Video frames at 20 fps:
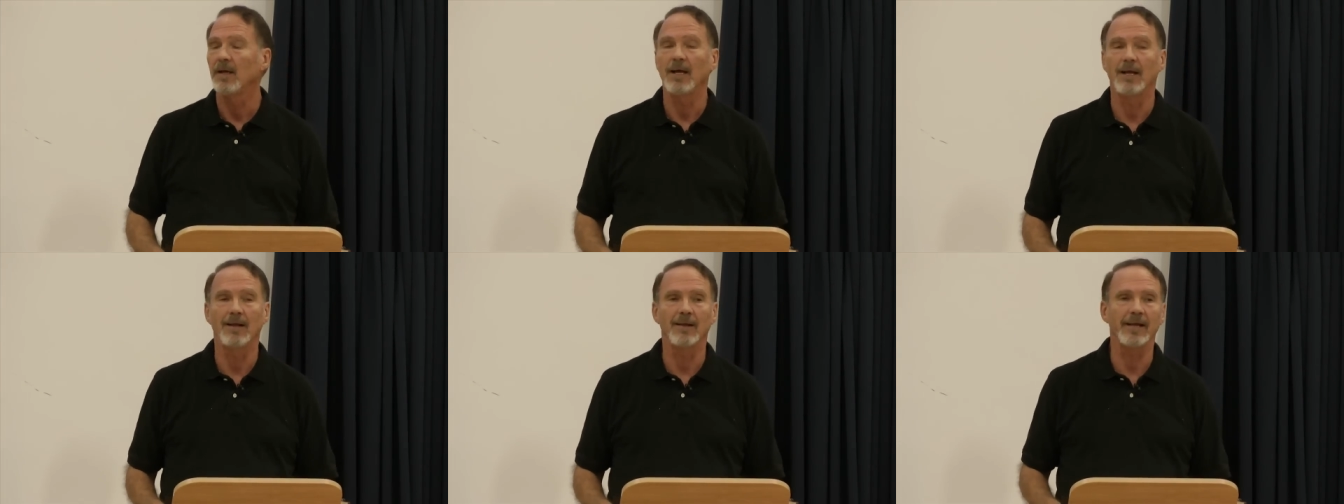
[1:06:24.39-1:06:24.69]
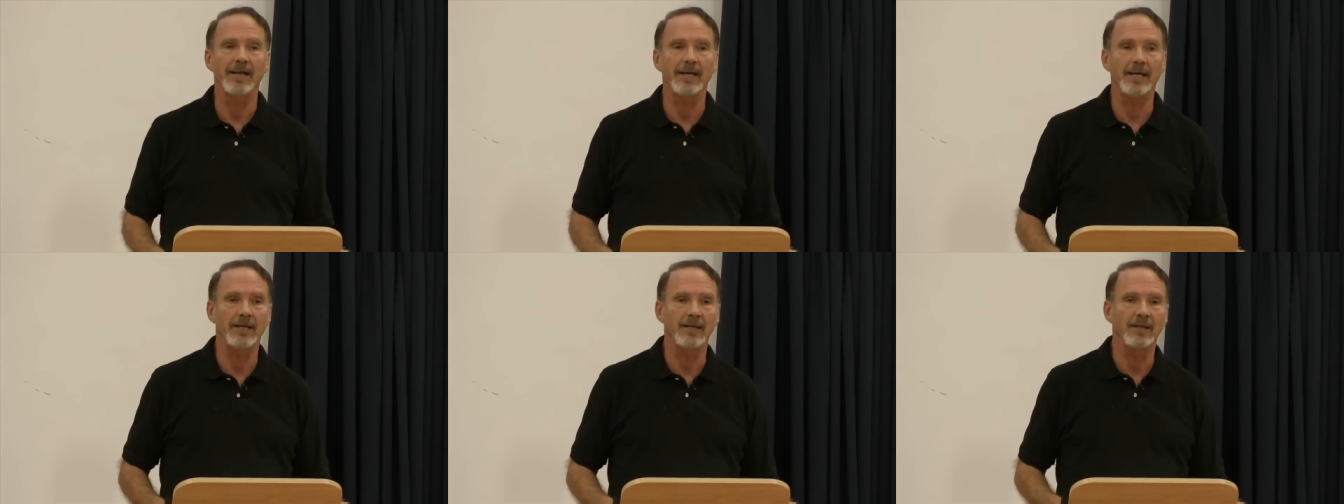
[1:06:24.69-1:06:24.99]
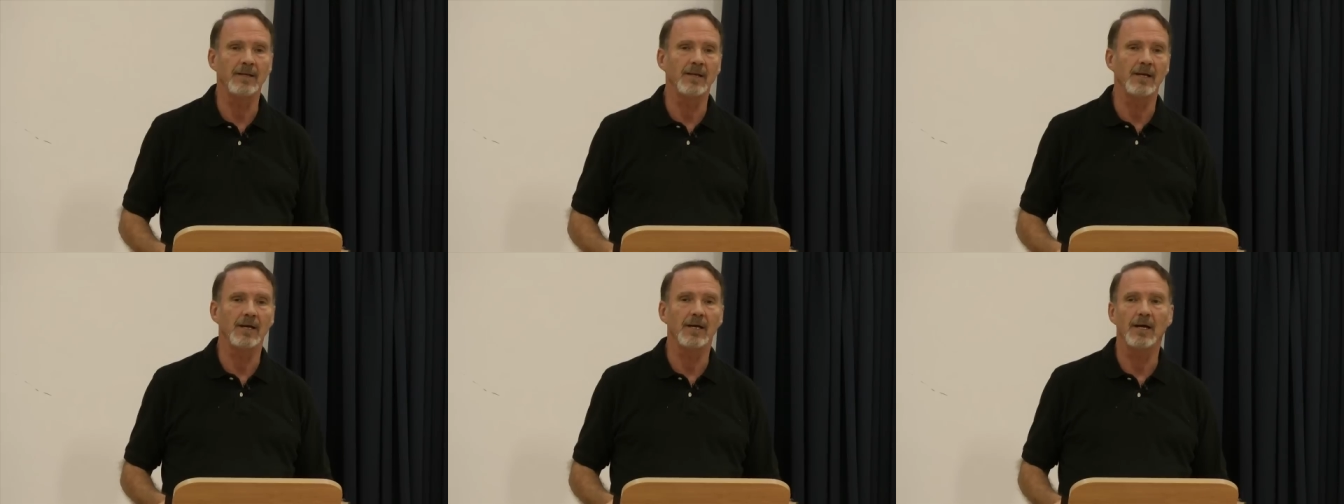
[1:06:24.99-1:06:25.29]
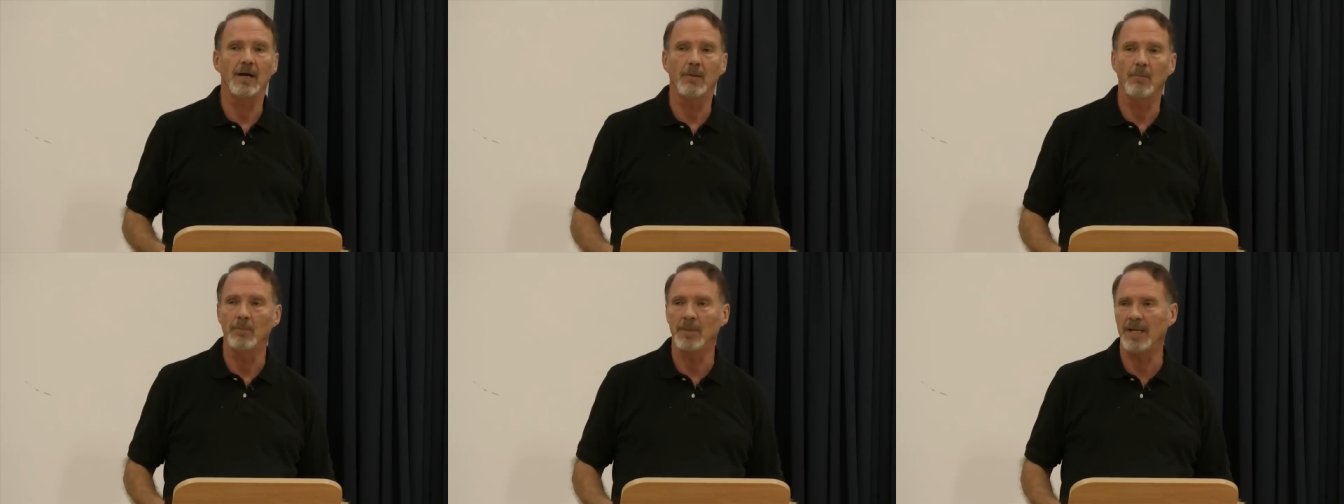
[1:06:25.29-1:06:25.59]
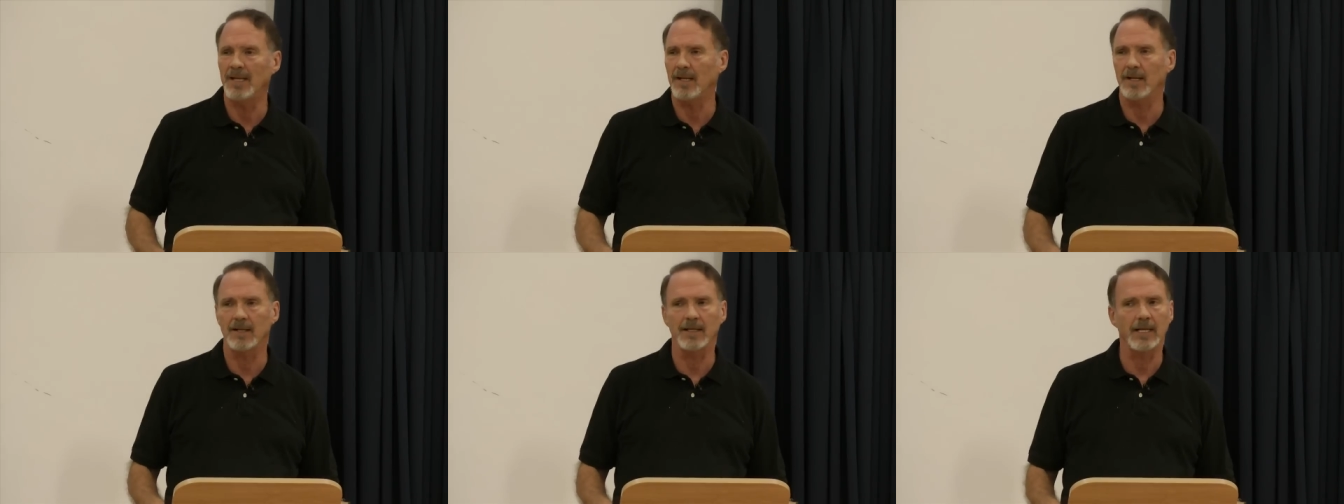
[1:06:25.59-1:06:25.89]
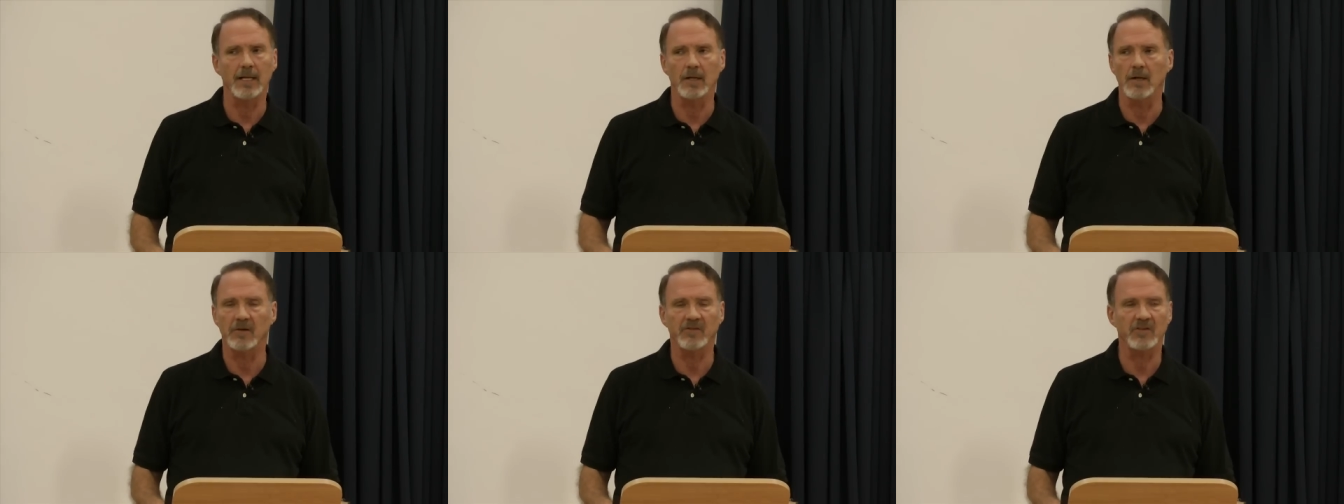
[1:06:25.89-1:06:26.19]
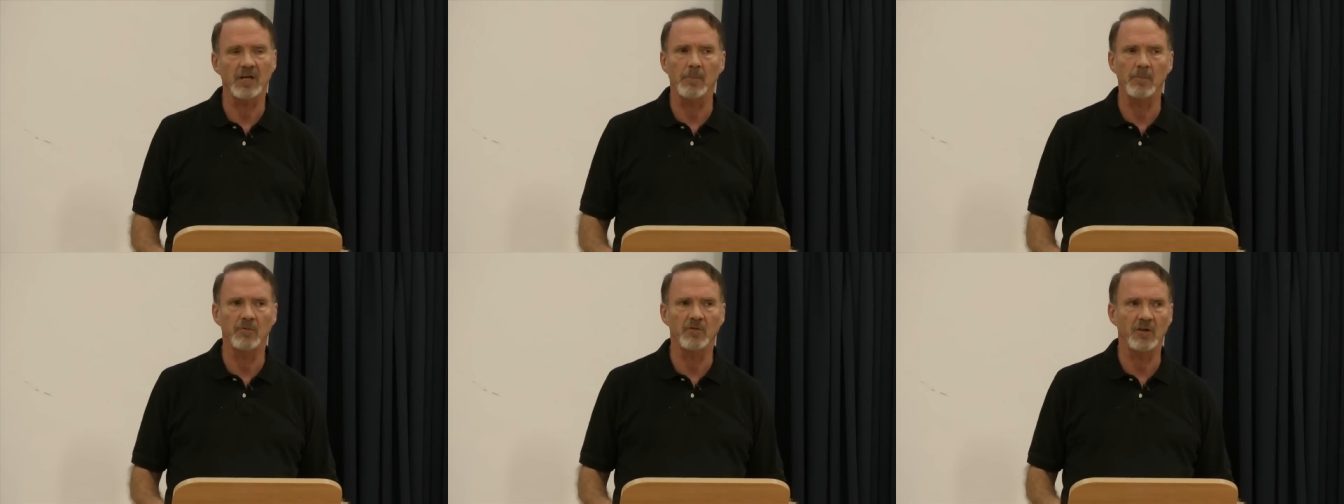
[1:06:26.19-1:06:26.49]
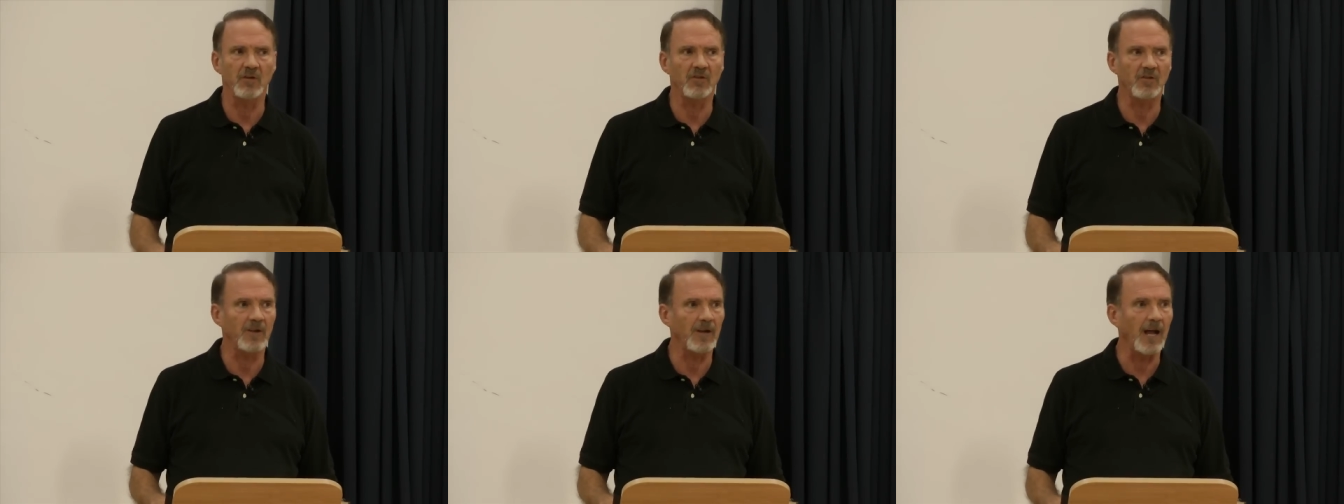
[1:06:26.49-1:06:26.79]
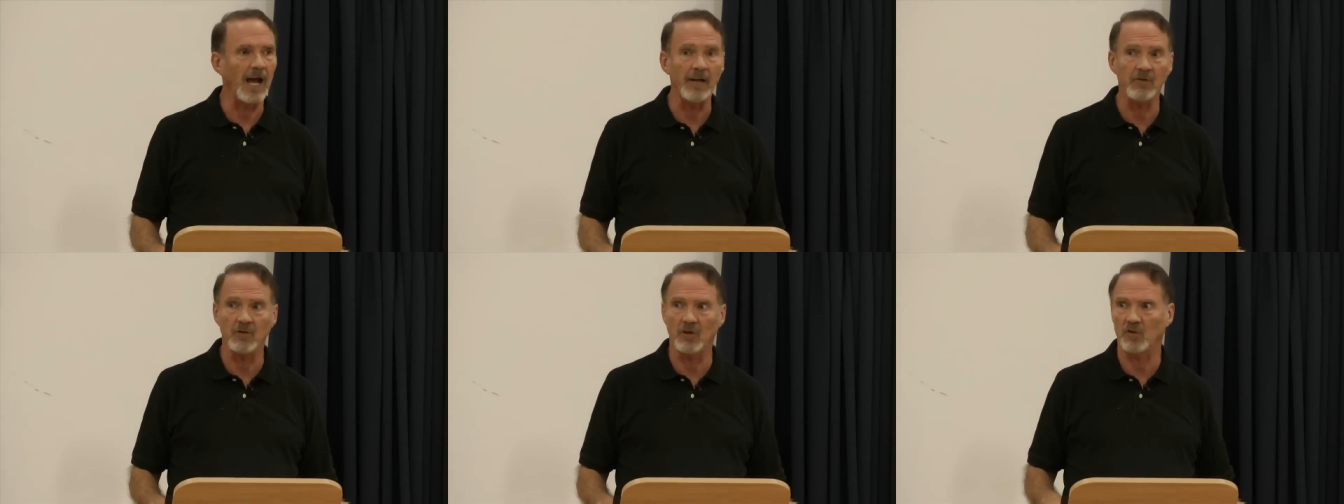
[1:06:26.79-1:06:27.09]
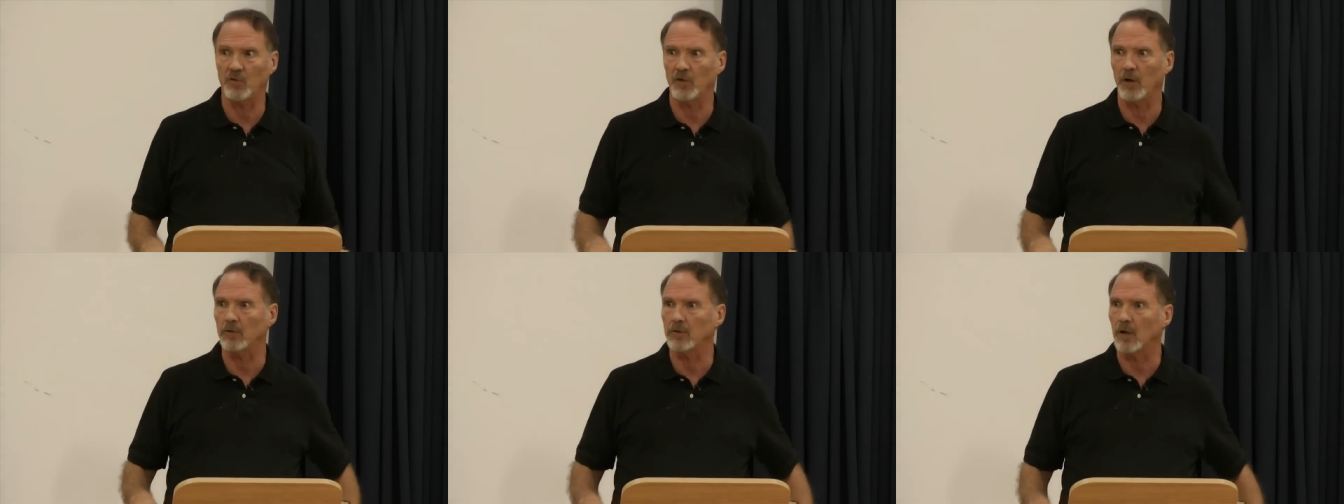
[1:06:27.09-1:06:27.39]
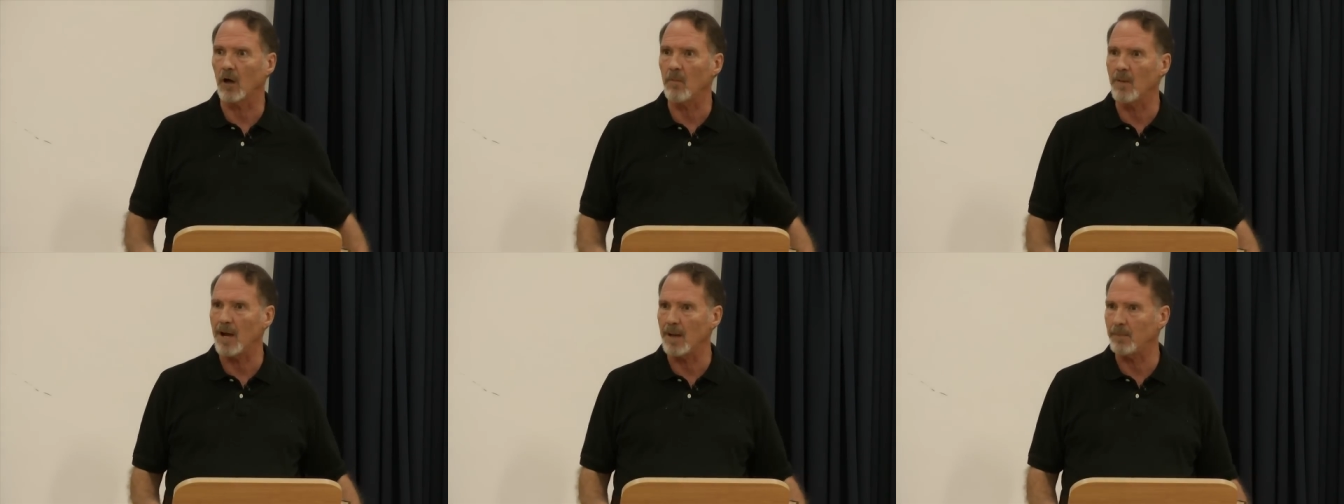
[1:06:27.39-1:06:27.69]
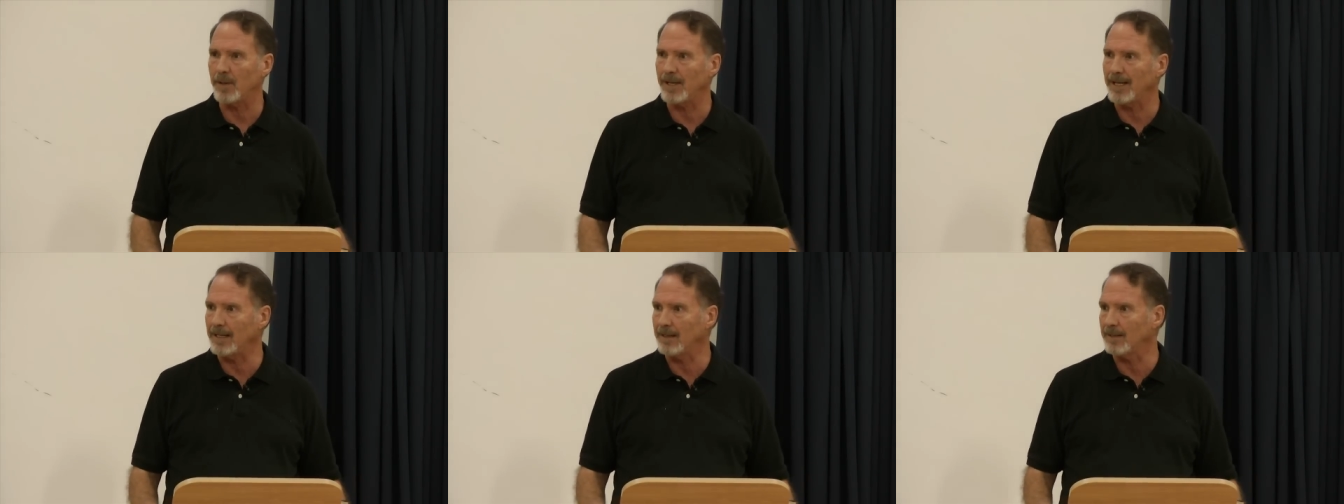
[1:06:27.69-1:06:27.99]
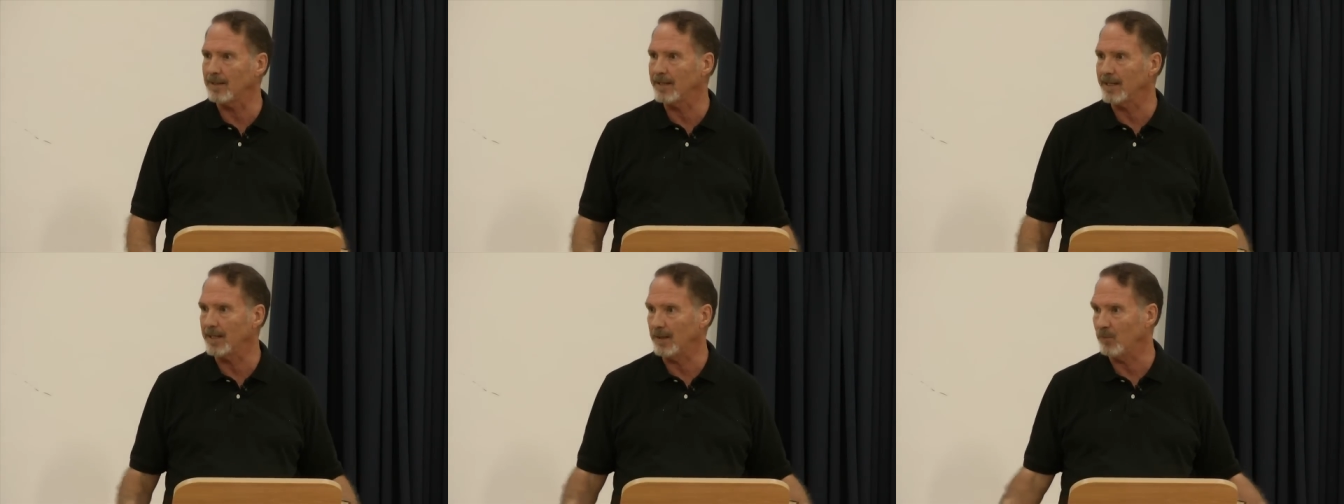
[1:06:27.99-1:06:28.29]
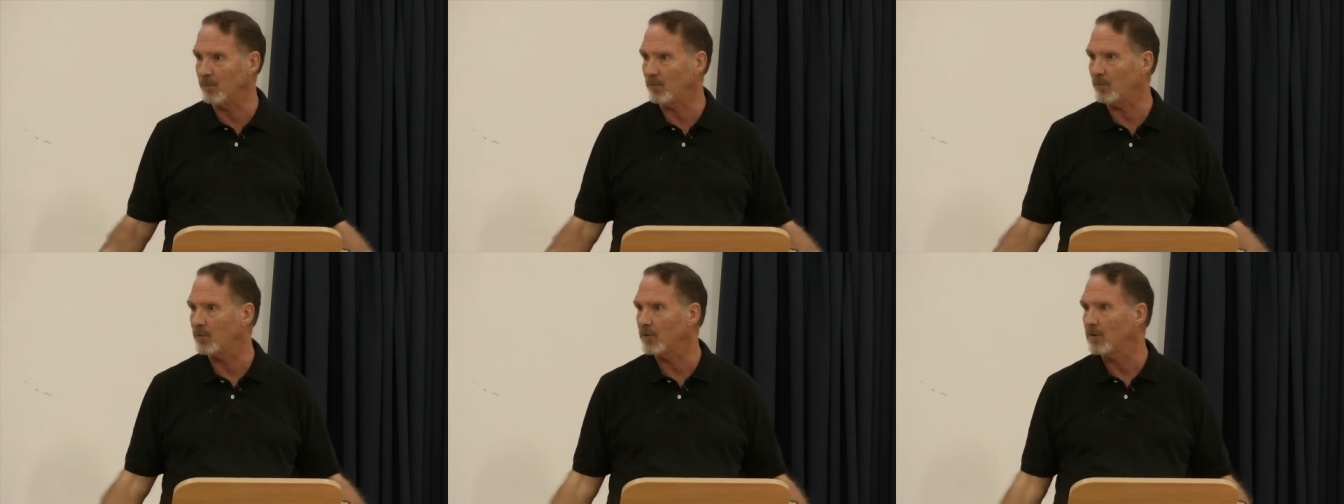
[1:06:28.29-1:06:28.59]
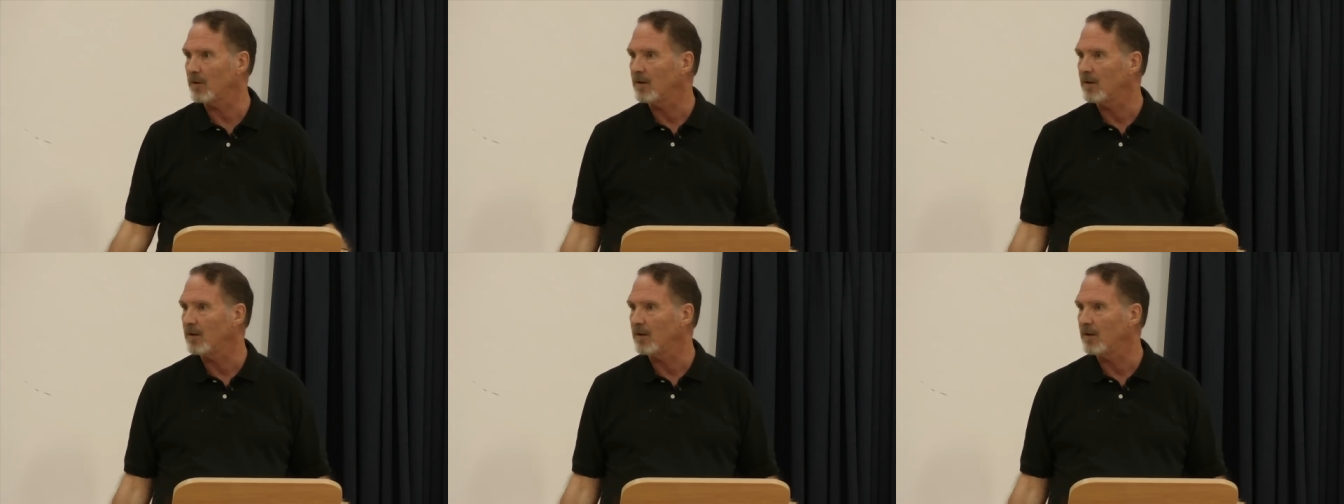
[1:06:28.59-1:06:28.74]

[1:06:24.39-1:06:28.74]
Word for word: Elaine immediately looks up and she said, I just felt all my pain leave.